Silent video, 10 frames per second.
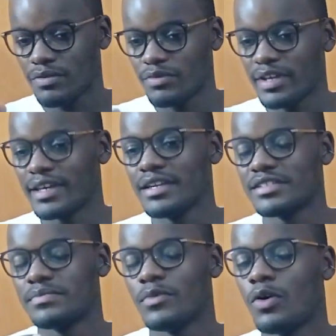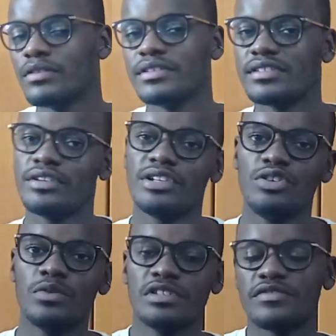you can get as all the turning
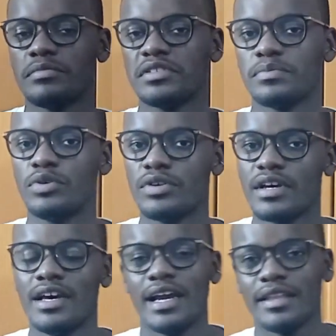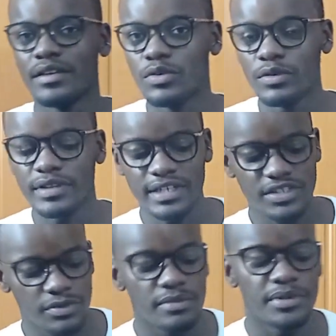you want from this board and the cool thing
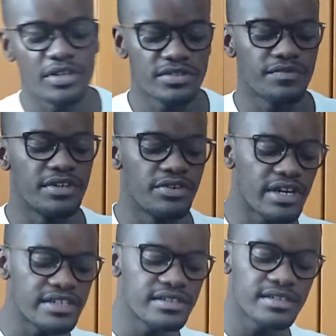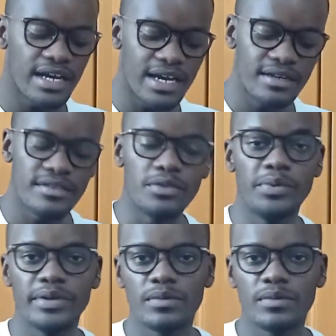as well because of the risers and the wheel